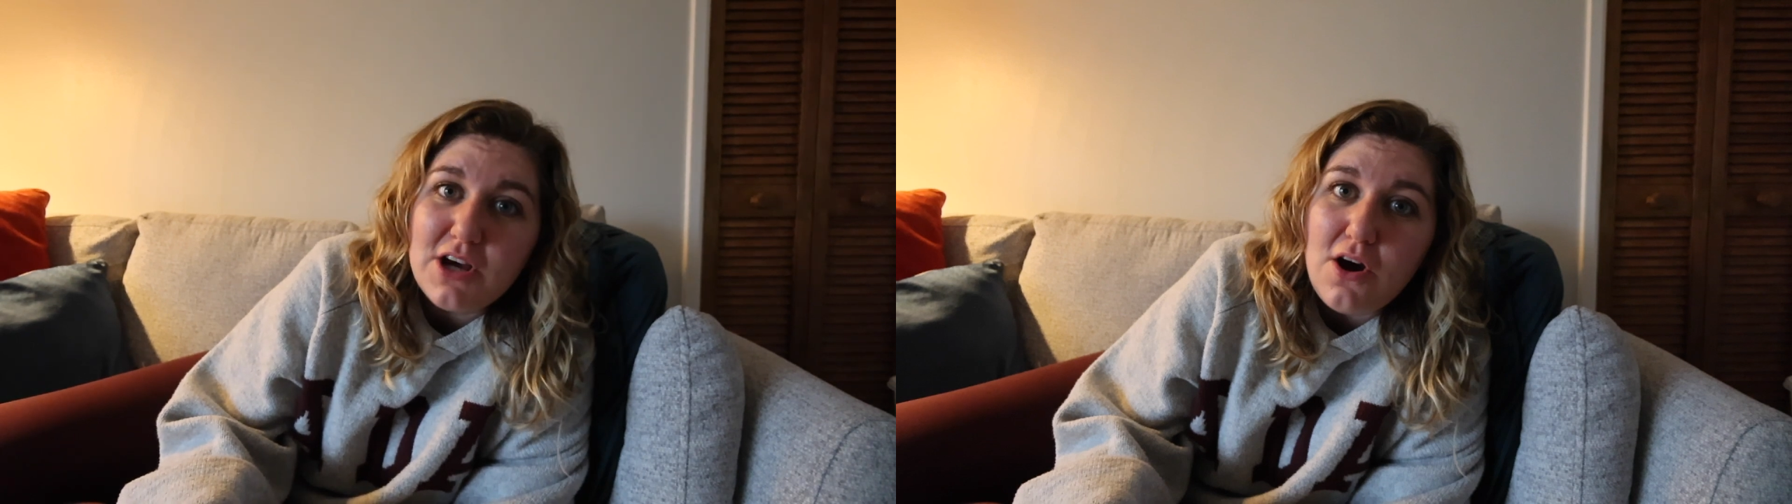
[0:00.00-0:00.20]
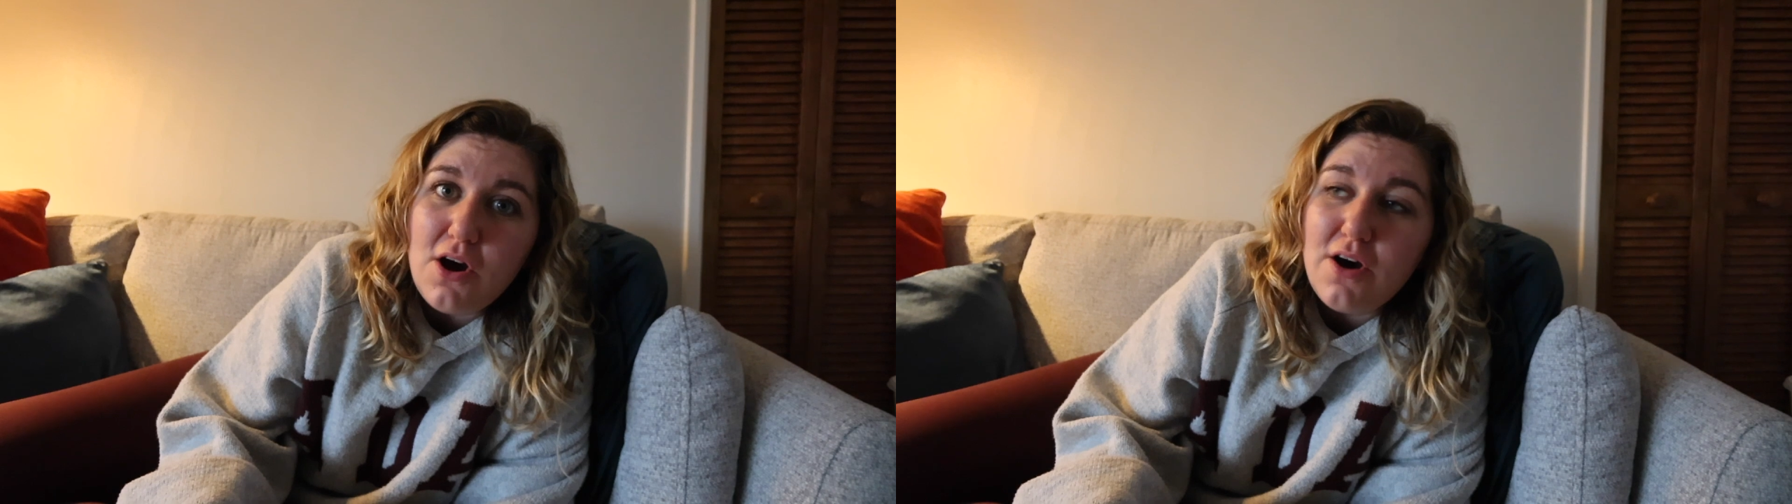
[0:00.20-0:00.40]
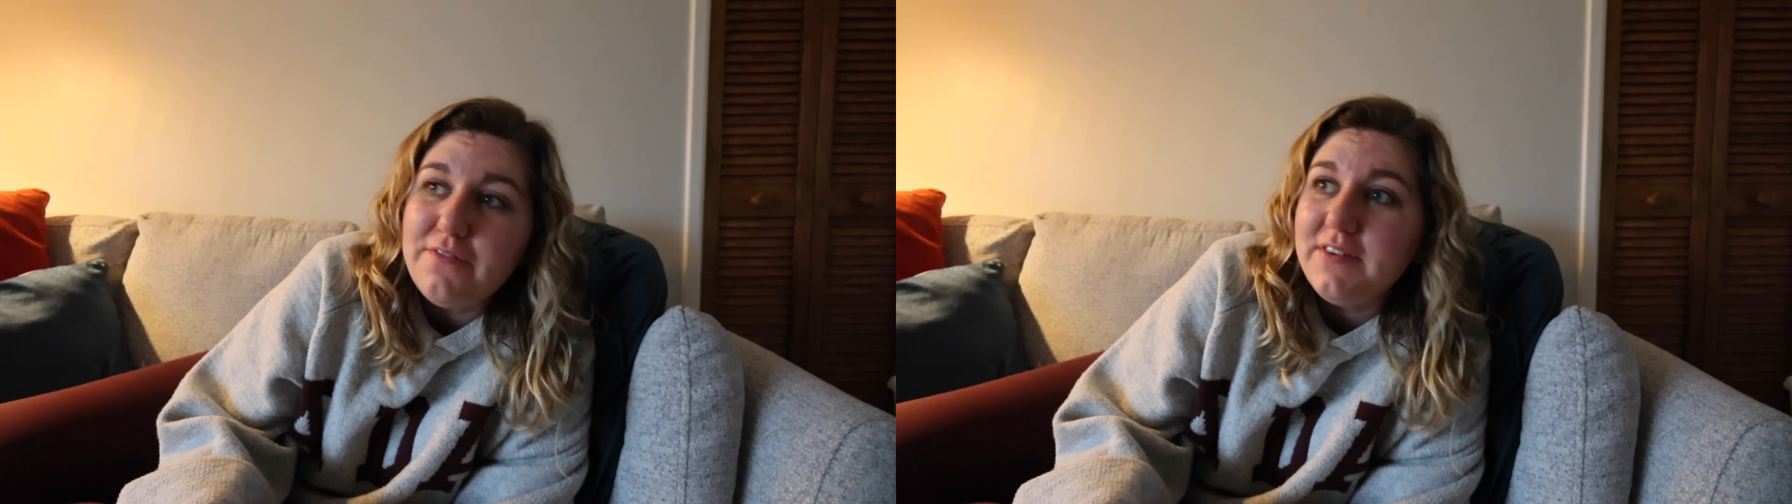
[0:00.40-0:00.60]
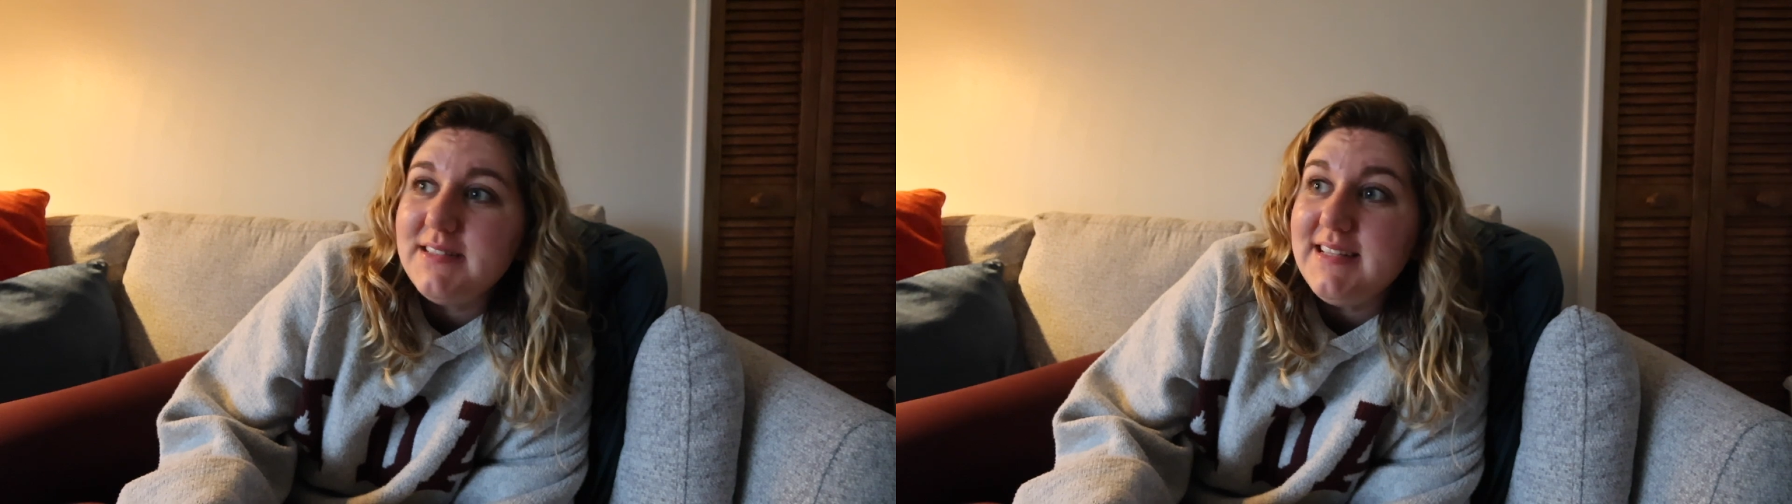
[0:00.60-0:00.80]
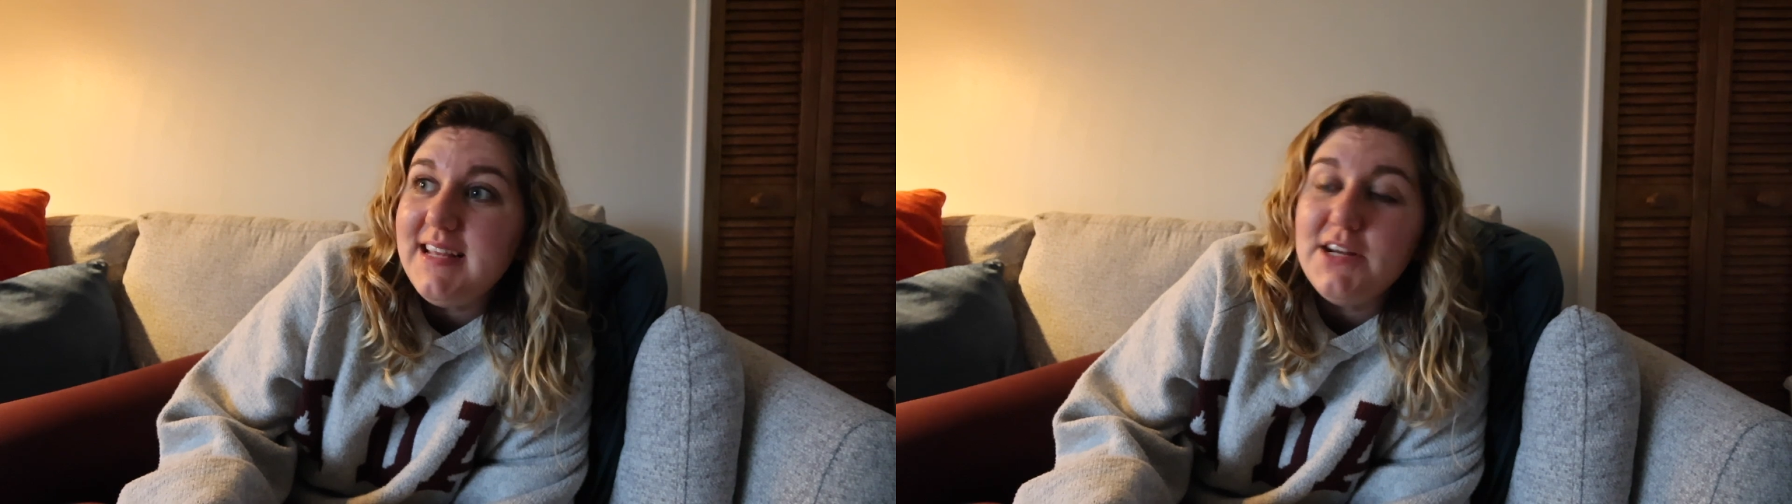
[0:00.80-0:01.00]
of
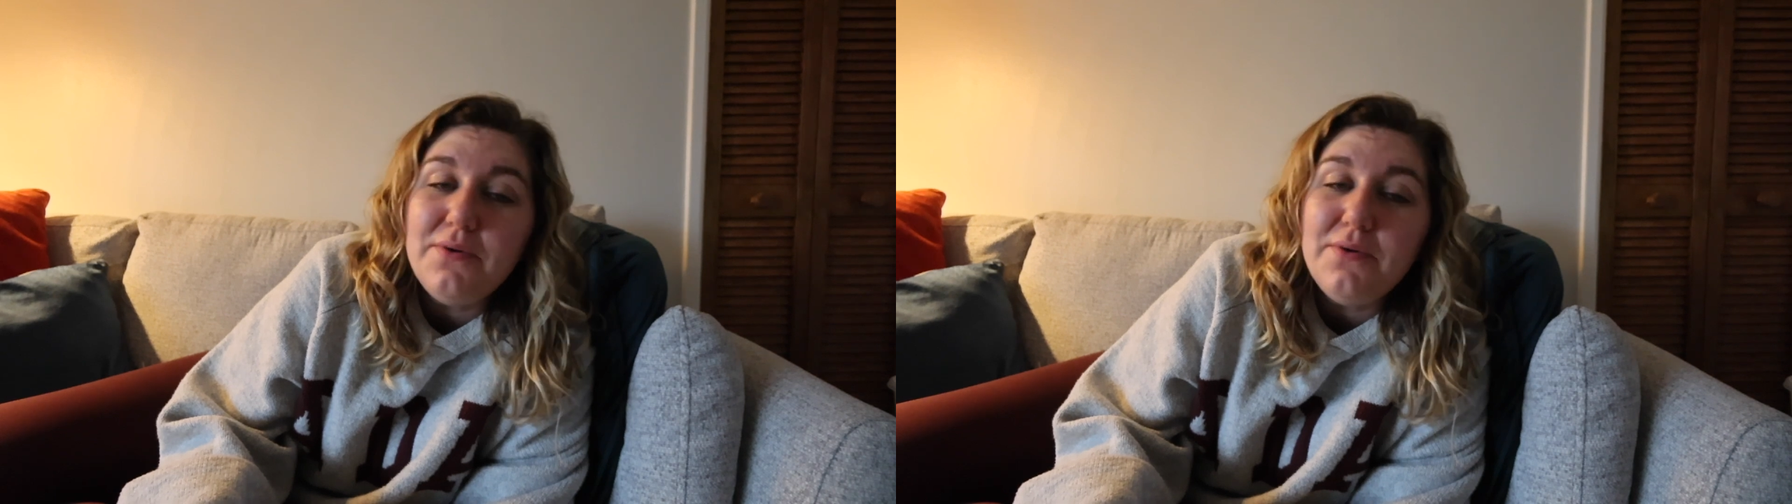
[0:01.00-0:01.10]
See No